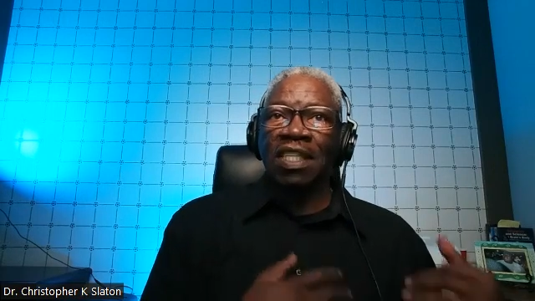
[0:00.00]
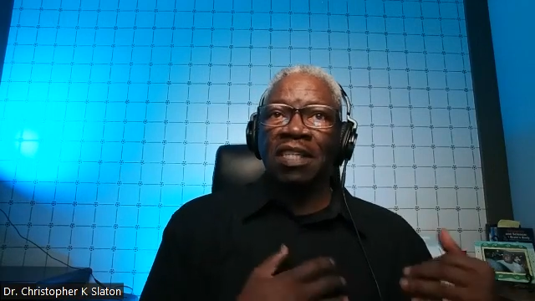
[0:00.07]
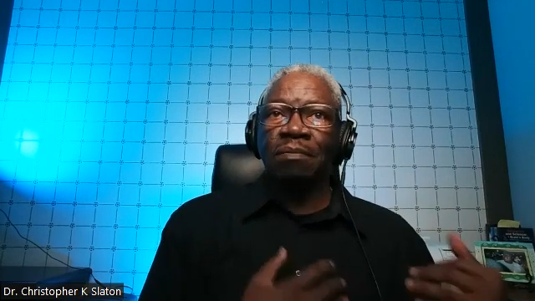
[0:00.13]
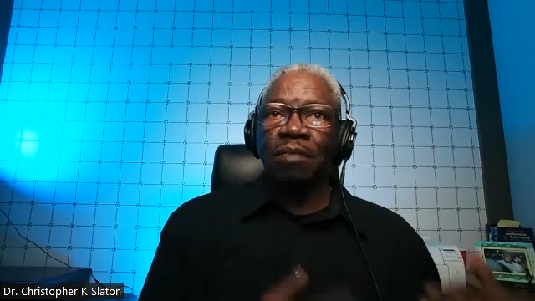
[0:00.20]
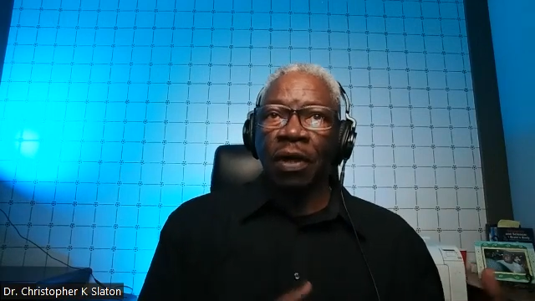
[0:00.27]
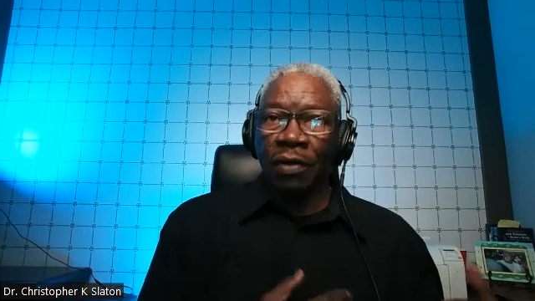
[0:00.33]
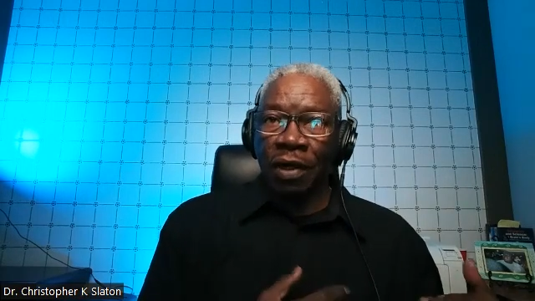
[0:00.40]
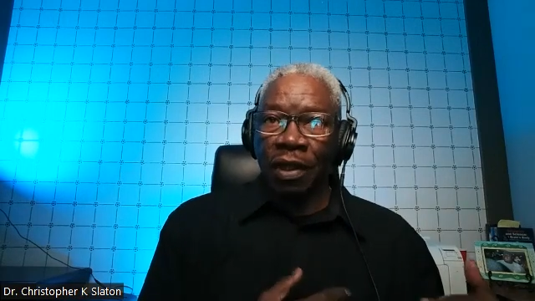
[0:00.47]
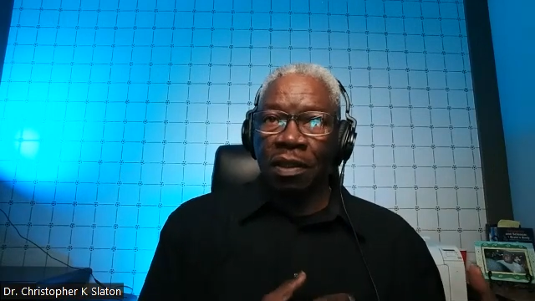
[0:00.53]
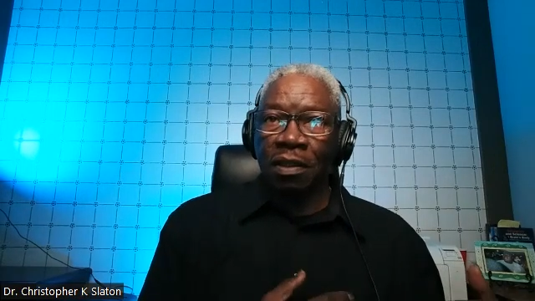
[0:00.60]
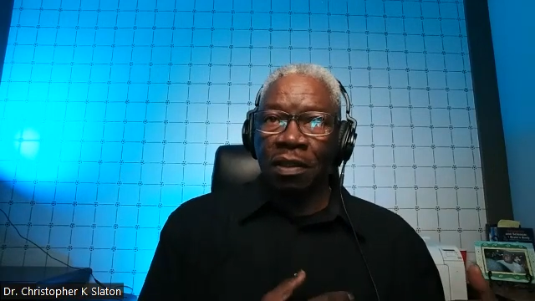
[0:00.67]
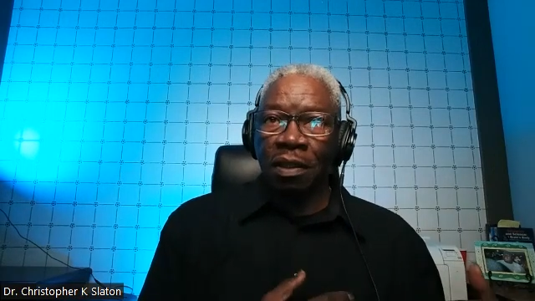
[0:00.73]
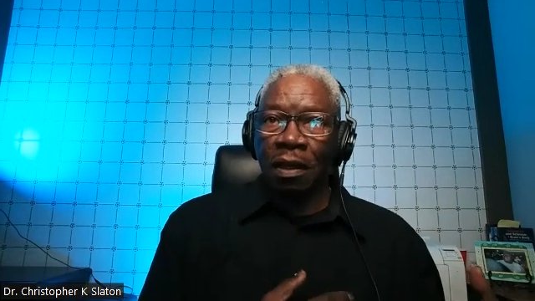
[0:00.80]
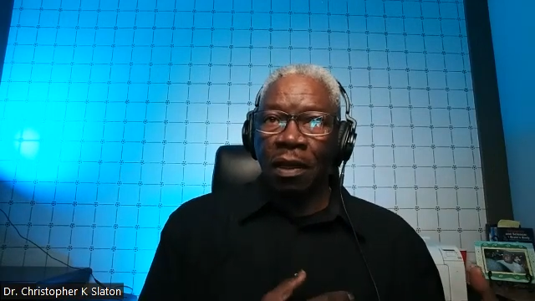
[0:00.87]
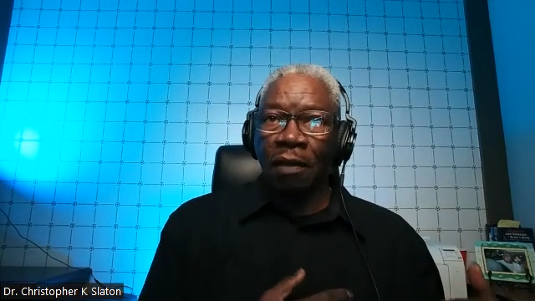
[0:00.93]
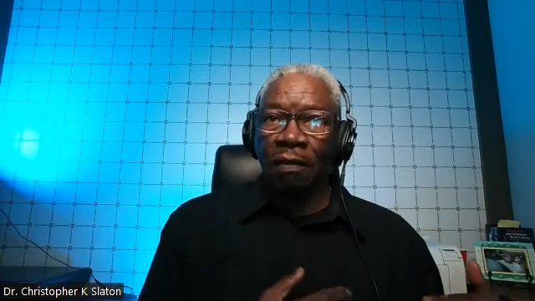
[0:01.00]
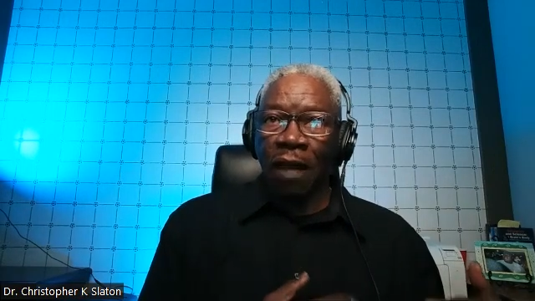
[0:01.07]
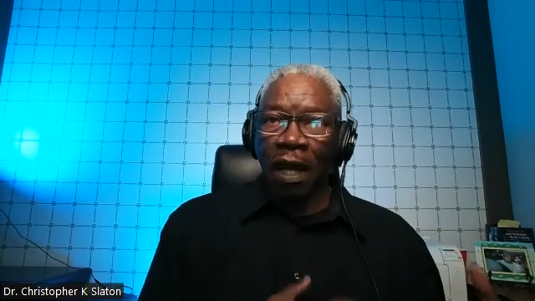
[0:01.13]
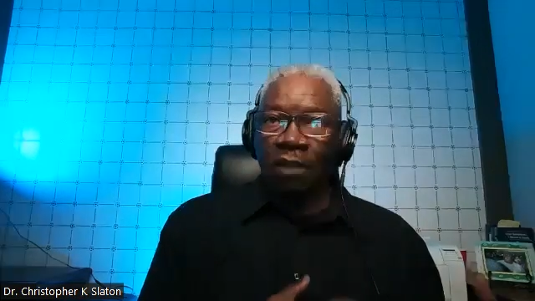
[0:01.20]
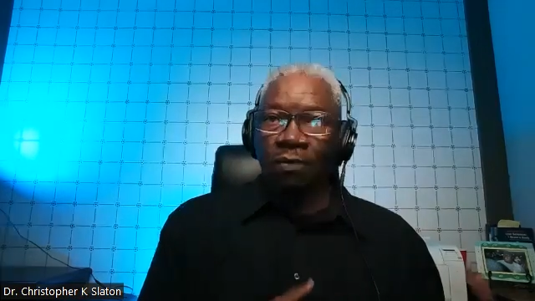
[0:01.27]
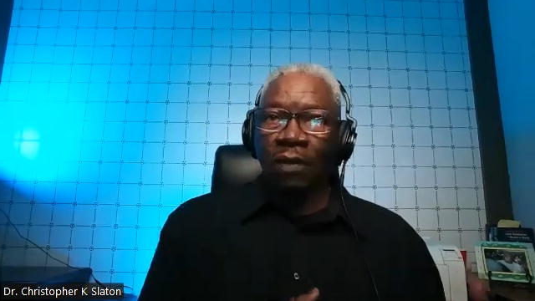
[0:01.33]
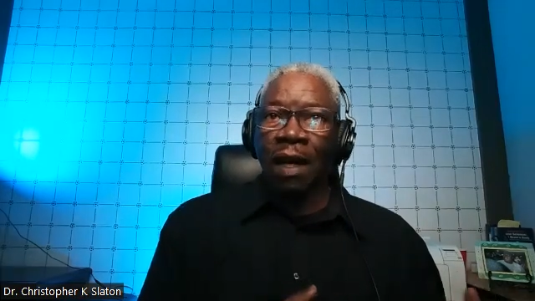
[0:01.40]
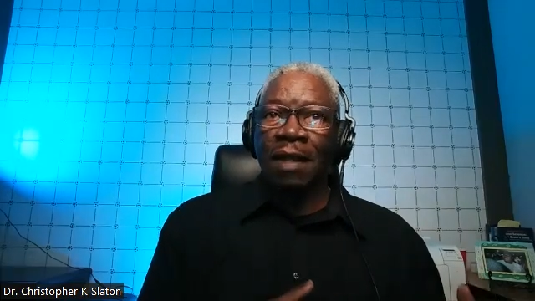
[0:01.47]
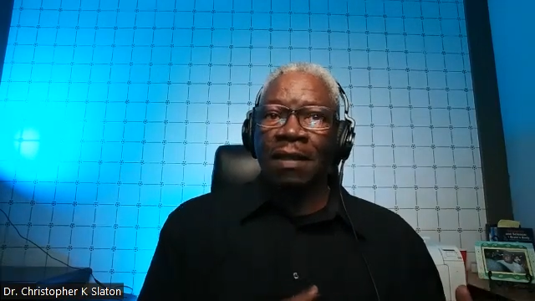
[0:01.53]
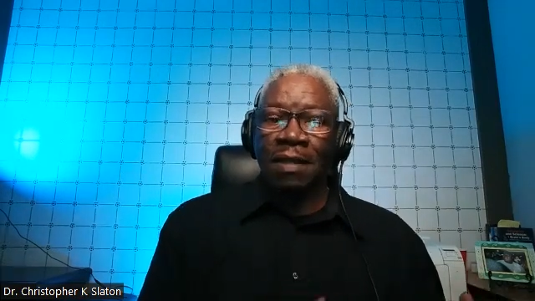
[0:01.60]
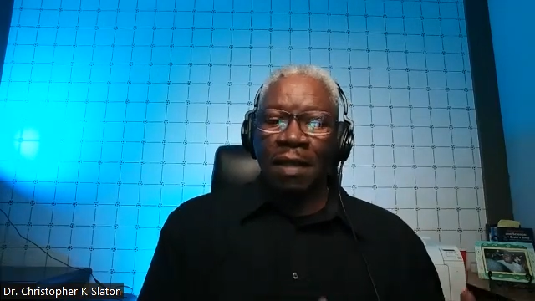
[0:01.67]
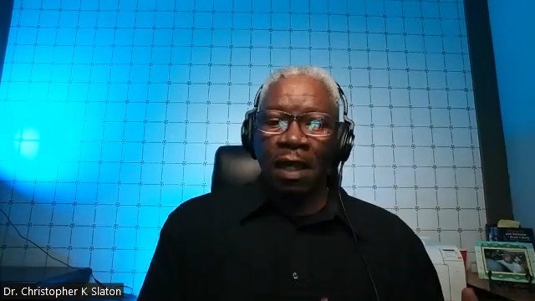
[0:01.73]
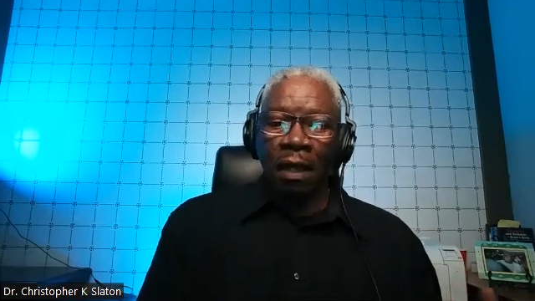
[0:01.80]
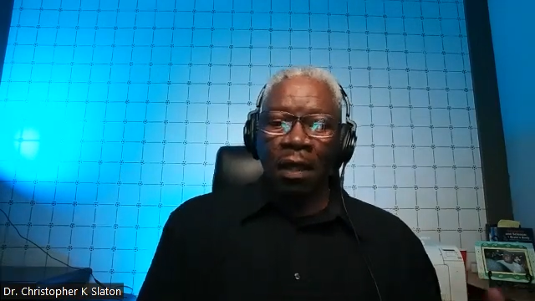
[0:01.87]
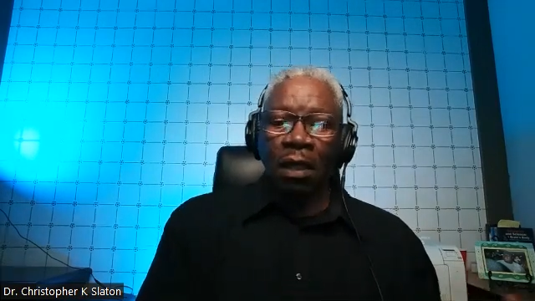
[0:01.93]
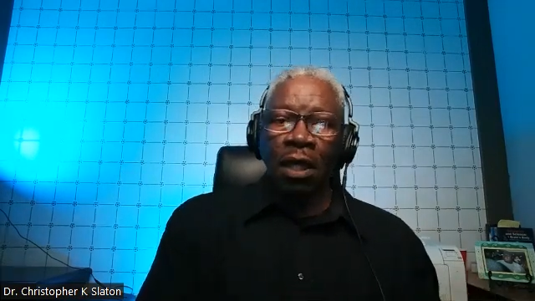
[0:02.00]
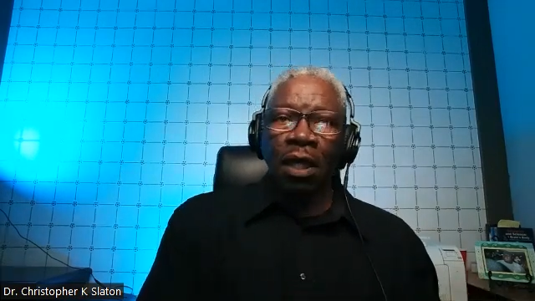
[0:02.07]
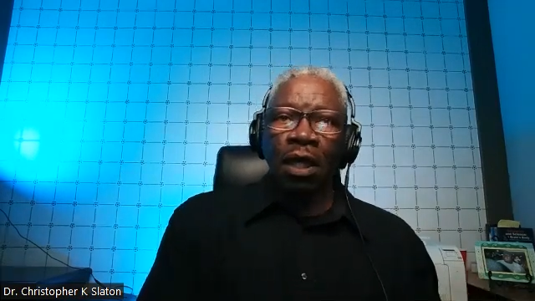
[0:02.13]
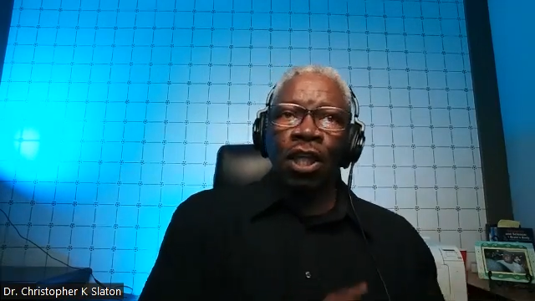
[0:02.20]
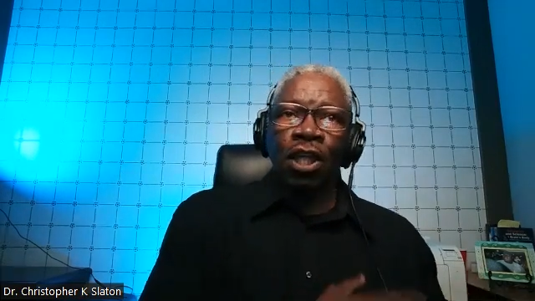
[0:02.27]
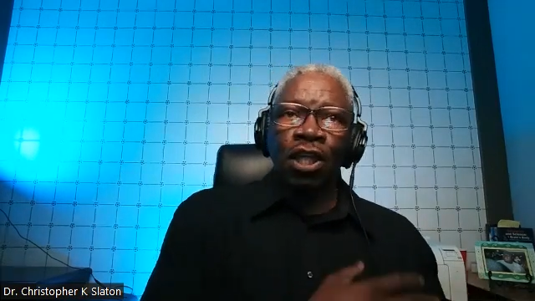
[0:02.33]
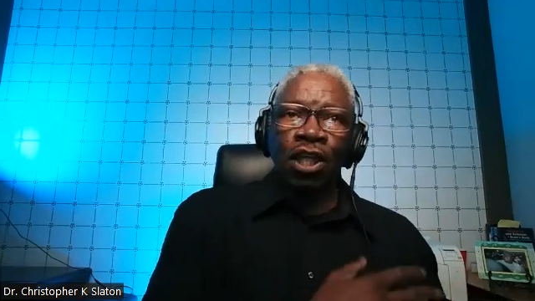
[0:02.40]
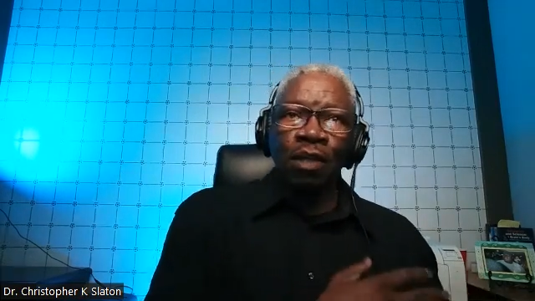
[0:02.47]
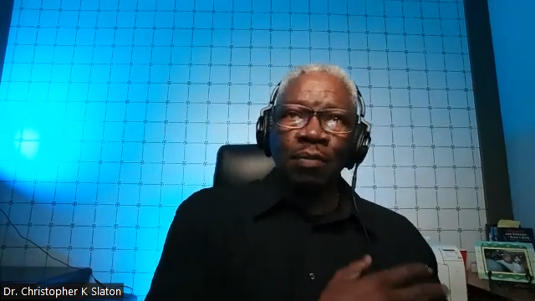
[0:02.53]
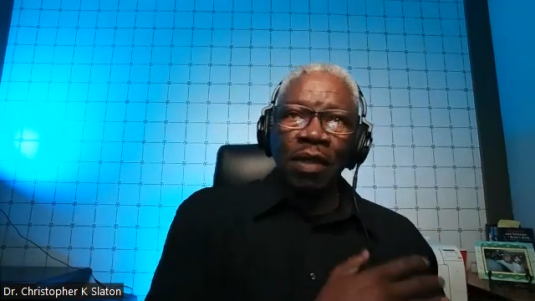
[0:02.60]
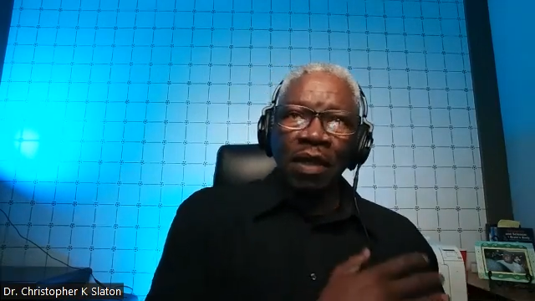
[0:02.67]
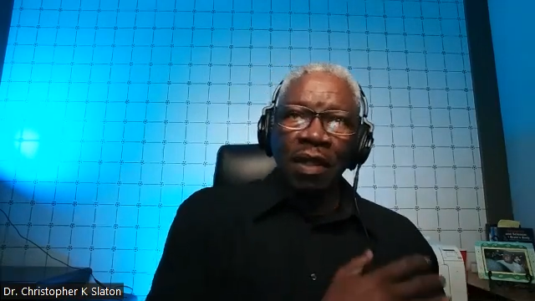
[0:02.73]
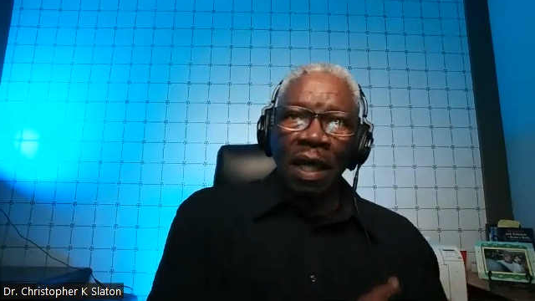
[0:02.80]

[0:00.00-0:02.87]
experience. That's why I said you